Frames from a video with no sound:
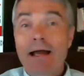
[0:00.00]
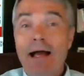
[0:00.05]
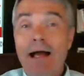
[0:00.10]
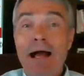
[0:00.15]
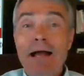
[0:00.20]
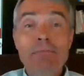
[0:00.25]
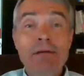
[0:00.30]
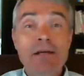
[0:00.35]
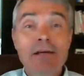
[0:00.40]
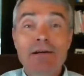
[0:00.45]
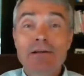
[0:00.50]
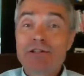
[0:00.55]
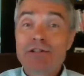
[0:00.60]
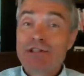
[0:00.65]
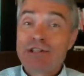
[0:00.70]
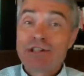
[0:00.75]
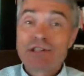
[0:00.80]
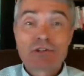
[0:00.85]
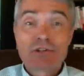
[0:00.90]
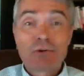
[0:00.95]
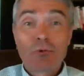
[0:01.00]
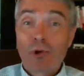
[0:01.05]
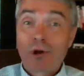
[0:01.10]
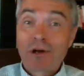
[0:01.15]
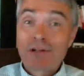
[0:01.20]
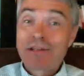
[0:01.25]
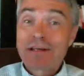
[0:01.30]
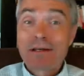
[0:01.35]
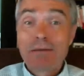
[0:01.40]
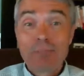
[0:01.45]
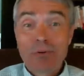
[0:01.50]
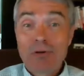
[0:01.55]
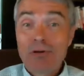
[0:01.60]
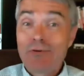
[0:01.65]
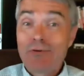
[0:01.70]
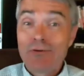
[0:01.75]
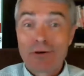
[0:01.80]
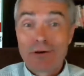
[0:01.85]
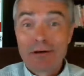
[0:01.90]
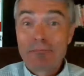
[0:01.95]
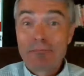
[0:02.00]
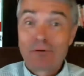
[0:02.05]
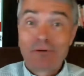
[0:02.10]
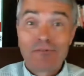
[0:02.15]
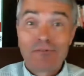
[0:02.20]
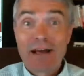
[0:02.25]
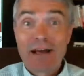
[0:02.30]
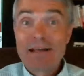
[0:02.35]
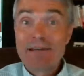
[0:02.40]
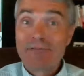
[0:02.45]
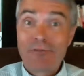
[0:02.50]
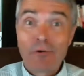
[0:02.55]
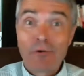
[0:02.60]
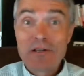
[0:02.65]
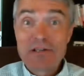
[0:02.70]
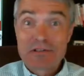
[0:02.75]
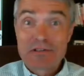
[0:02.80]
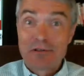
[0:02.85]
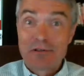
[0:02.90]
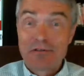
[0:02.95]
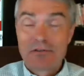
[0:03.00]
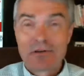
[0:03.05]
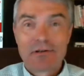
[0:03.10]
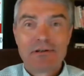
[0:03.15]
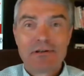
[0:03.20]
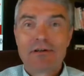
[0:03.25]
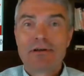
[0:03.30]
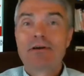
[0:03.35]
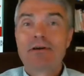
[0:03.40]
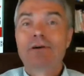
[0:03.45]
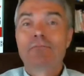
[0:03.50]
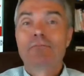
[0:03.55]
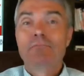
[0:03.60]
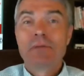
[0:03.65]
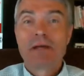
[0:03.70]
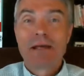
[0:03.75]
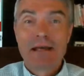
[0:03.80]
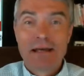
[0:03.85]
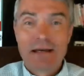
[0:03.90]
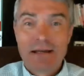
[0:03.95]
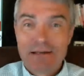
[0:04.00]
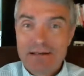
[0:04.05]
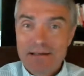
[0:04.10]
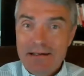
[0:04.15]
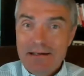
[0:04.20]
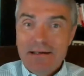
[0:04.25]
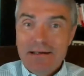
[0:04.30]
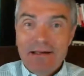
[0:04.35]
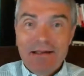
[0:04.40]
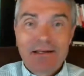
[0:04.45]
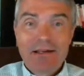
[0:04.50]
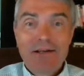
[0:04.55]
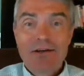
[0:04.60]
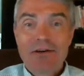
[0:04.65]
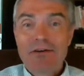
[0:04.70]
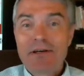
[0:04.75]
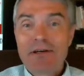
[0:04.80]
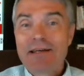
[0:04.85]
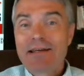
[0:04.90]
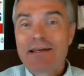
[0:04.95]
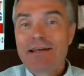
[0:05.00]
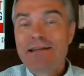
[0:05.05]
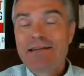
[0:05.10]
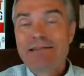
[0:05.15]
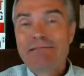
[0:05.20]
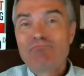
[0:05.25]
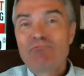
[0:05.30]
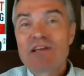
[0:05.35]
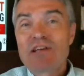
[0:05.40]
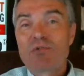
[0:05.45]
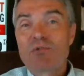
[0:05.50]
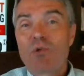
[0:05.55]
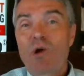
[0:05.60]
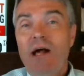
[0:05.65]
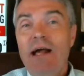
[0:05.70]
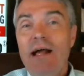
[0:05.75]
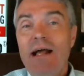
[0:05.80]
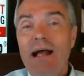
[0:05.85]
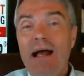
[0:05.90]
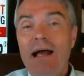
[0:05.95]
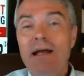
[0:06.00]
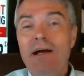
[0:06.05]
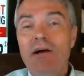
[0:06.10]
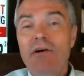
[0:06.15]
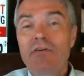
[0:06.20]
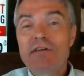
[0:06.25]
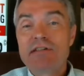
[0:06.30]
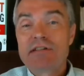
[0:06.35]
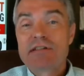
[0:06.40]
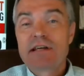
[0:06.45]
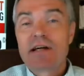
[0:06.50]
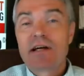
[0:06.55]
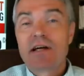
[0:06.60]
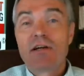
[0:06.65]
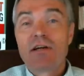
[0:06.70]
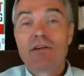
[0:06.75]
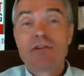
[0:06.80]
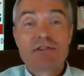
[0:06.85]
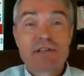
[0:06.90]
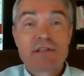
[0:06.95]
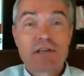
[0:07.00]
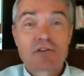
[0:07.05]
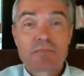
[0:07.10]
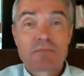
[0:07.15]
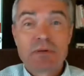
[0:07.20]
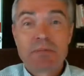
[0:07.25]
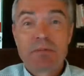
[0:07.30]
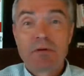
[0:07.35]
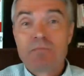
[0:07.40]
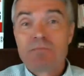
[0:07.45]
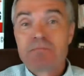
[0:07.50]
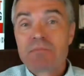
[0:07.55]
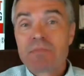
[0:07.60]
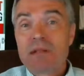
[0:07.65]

i'm here just to work the computer and provide voiceover oh man you know it, that's why i always tell salespeople